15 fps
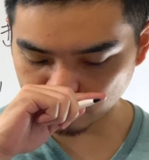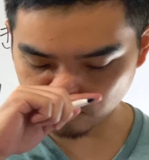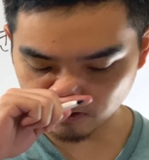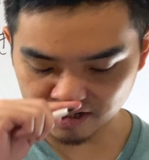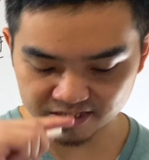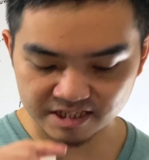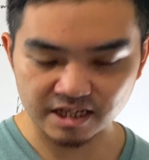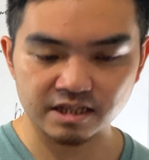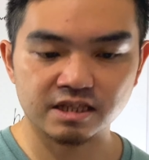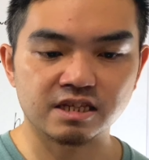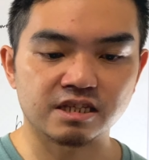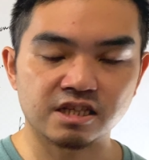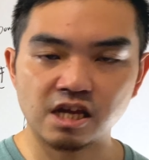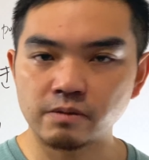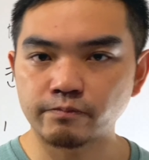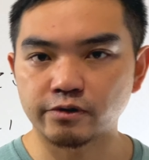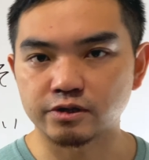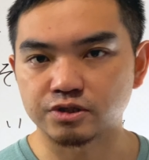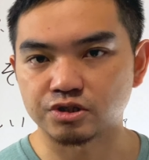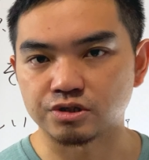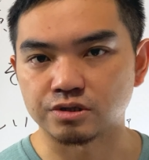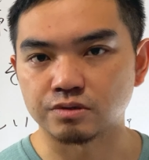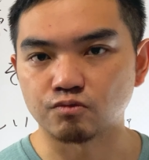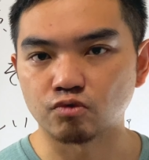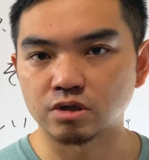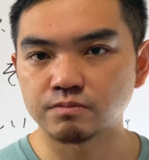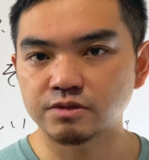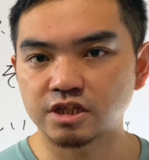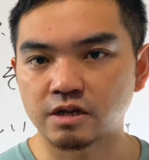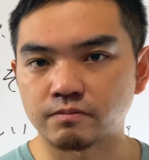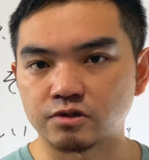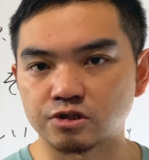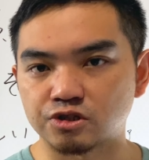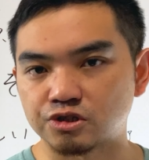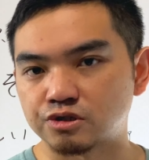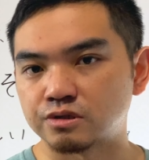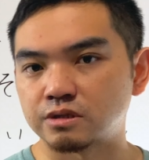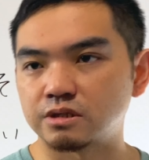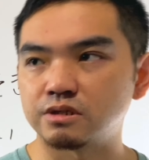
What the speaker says: want to set the temperature, room temperature,